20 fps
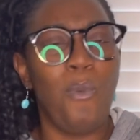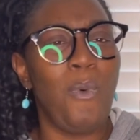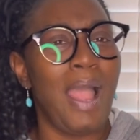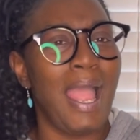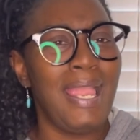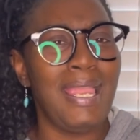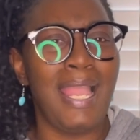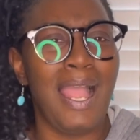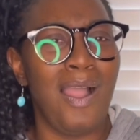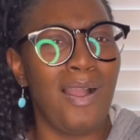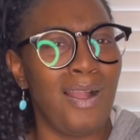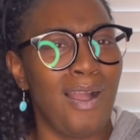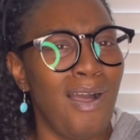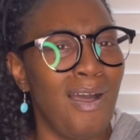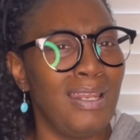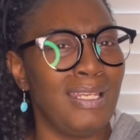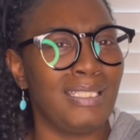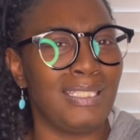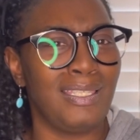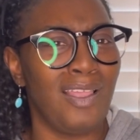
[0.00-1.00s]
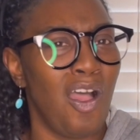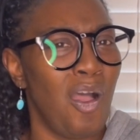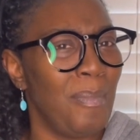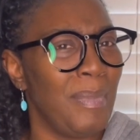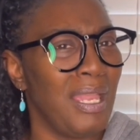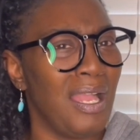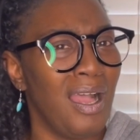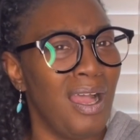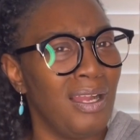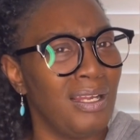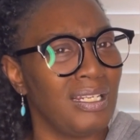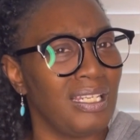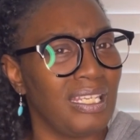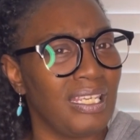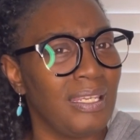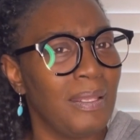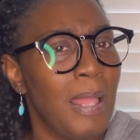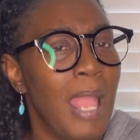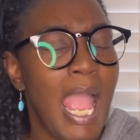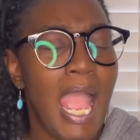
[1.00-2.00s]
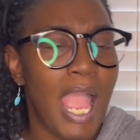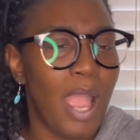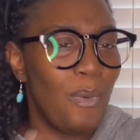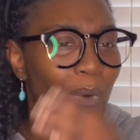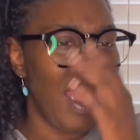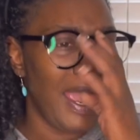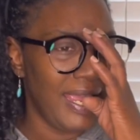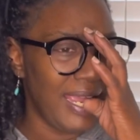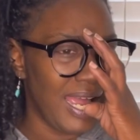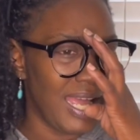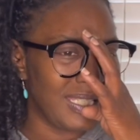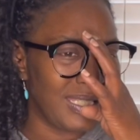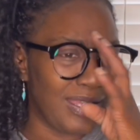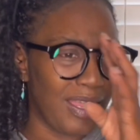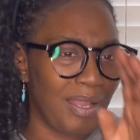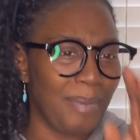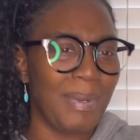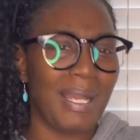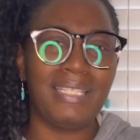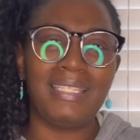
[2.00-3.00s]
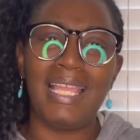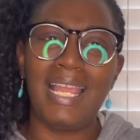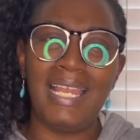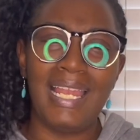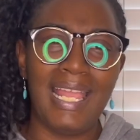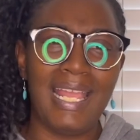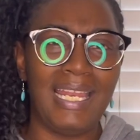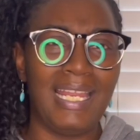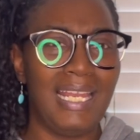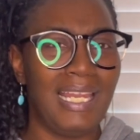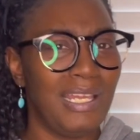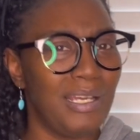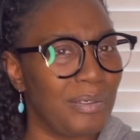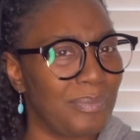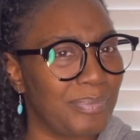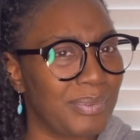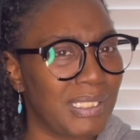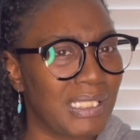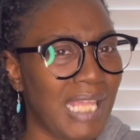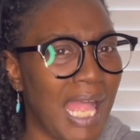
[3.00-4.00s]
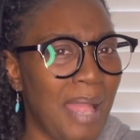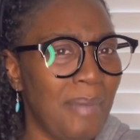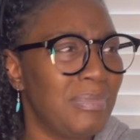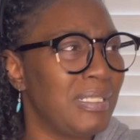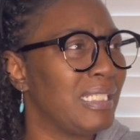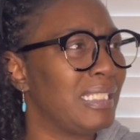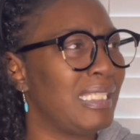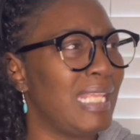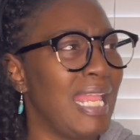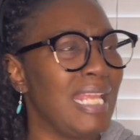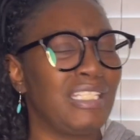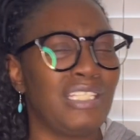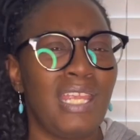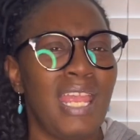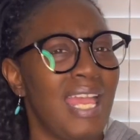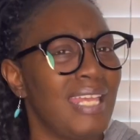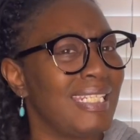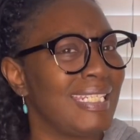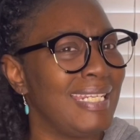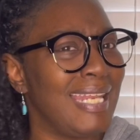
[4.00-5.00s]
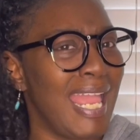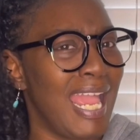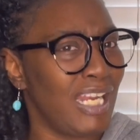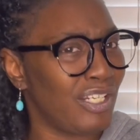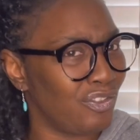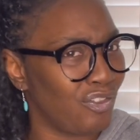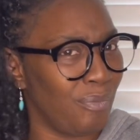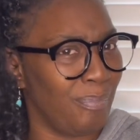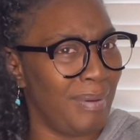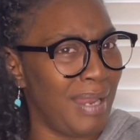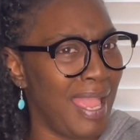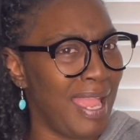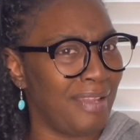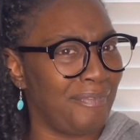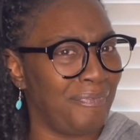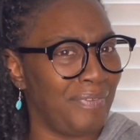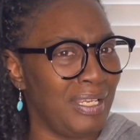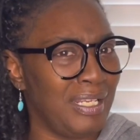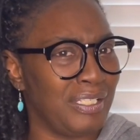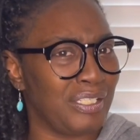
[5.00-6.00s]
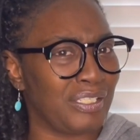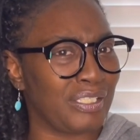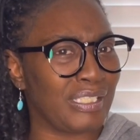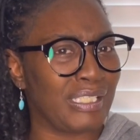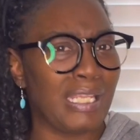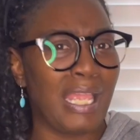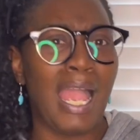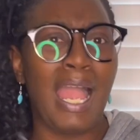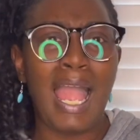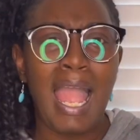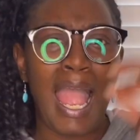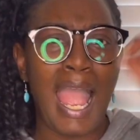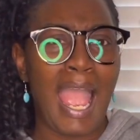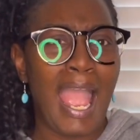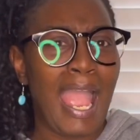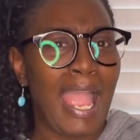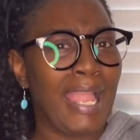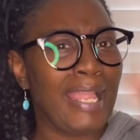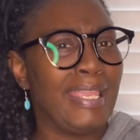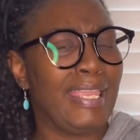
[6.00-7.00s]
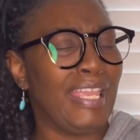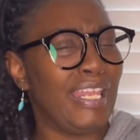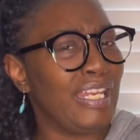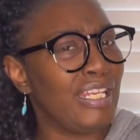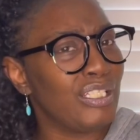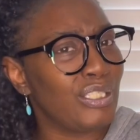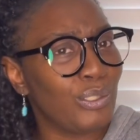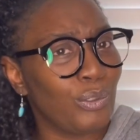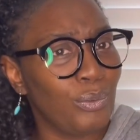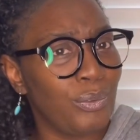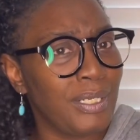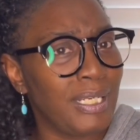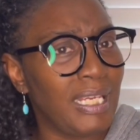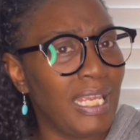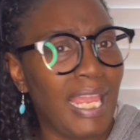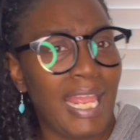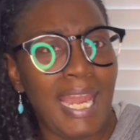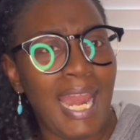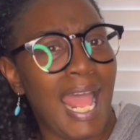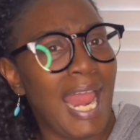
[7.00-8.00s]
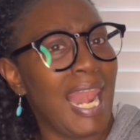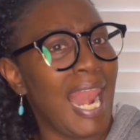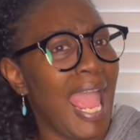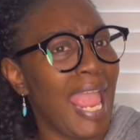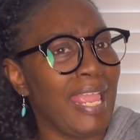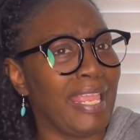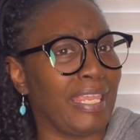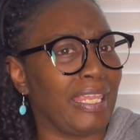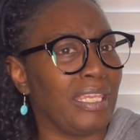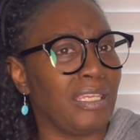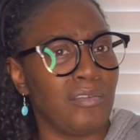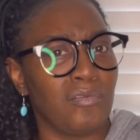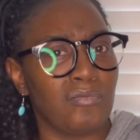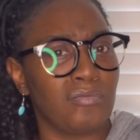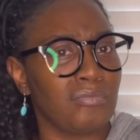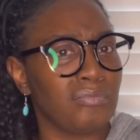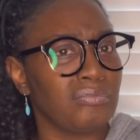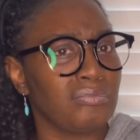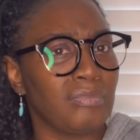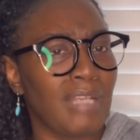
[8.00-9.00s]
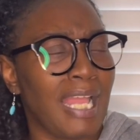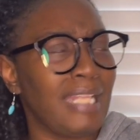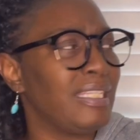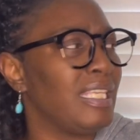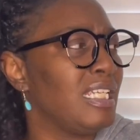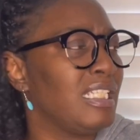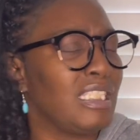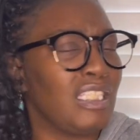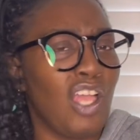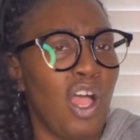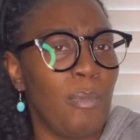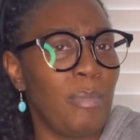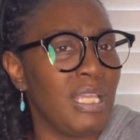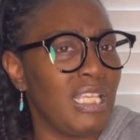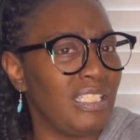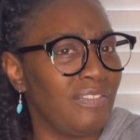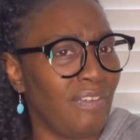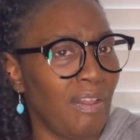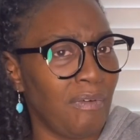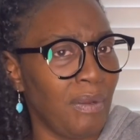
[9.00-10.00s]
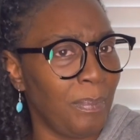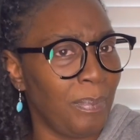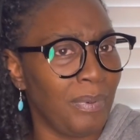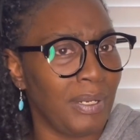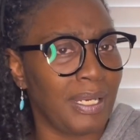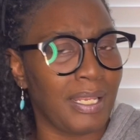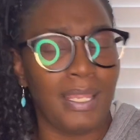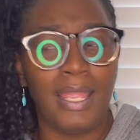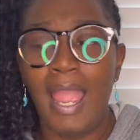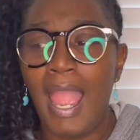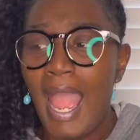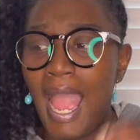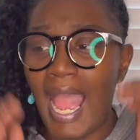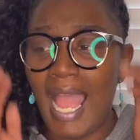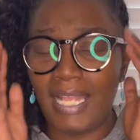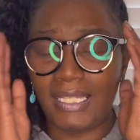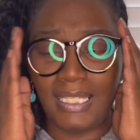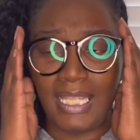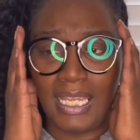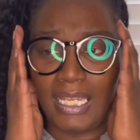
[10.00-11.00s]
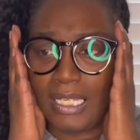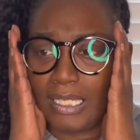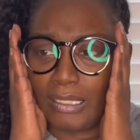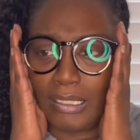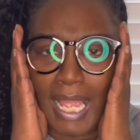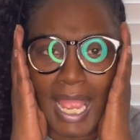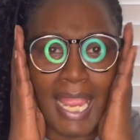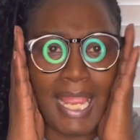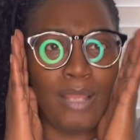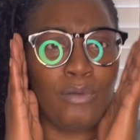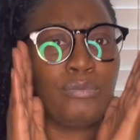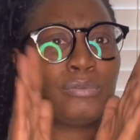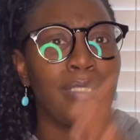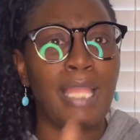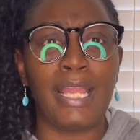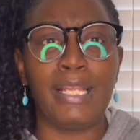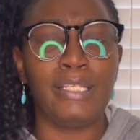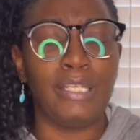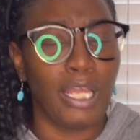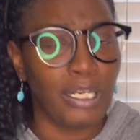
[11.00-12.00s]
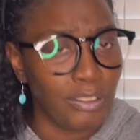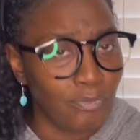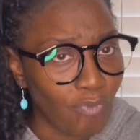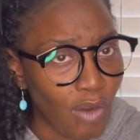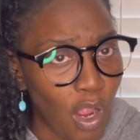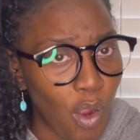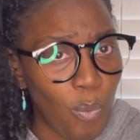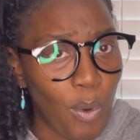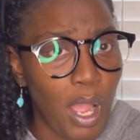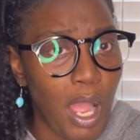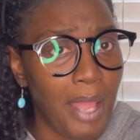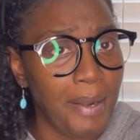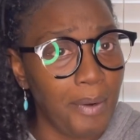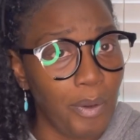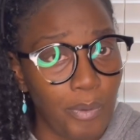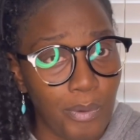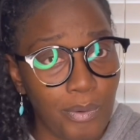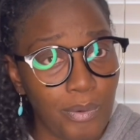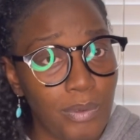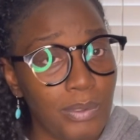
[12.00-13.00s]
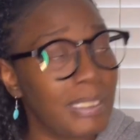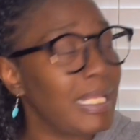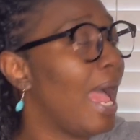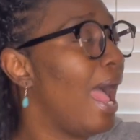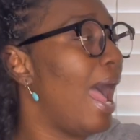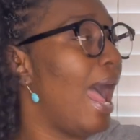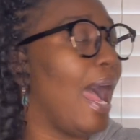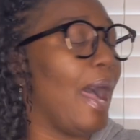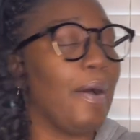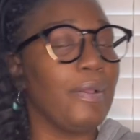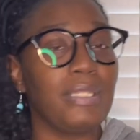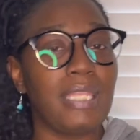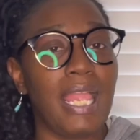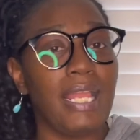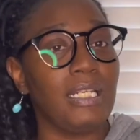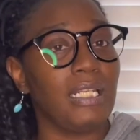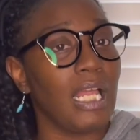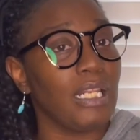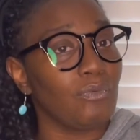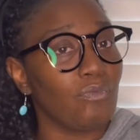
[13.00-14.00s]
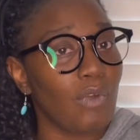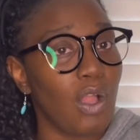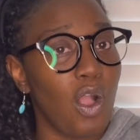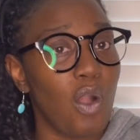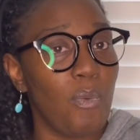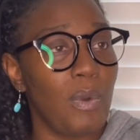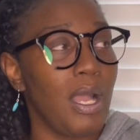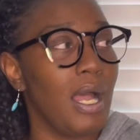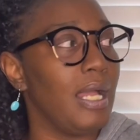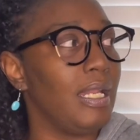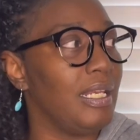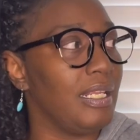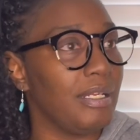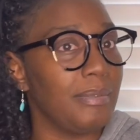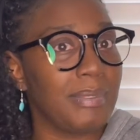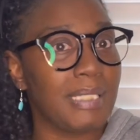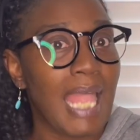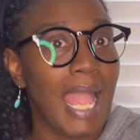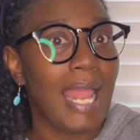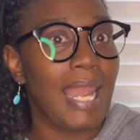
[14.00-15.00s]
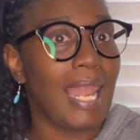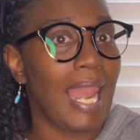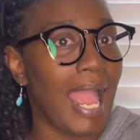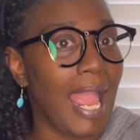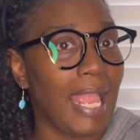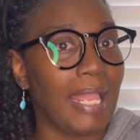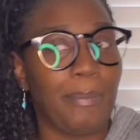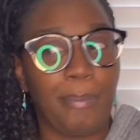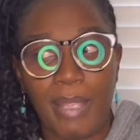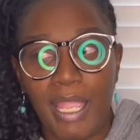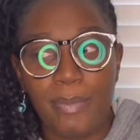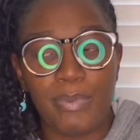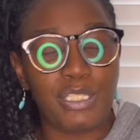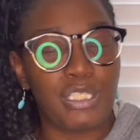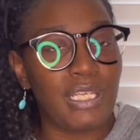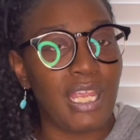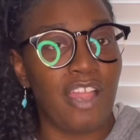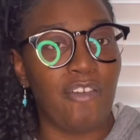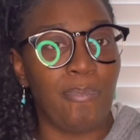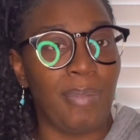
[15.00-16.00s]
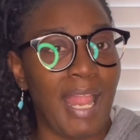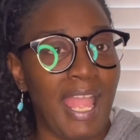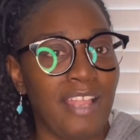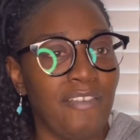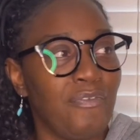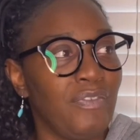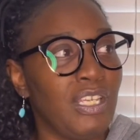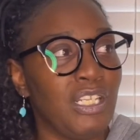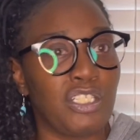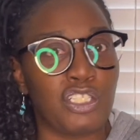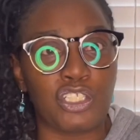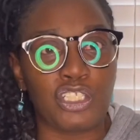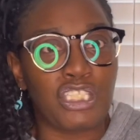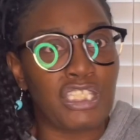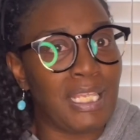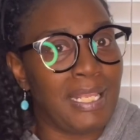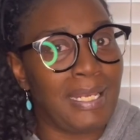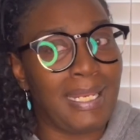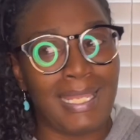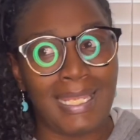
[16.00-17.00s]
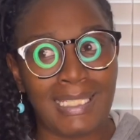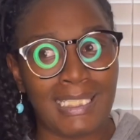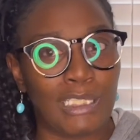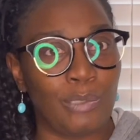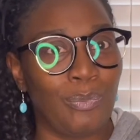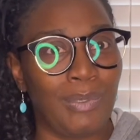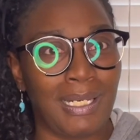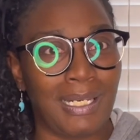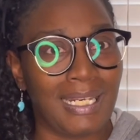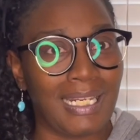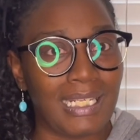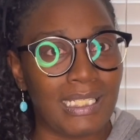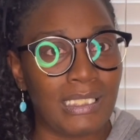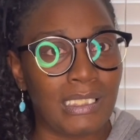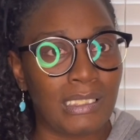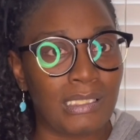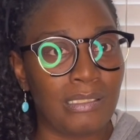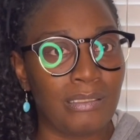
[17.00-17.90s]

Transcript: why y'all calling Stormy ugly? And why y'all talking about that lady lips? I'm just saying, she has natural black features. Get into it, and I like it. I think Stormy is very pretty. I don't think nothing wrong with her nose. I don't think nothing wrong with her lips. Like, baby, she have black features. It is what it is.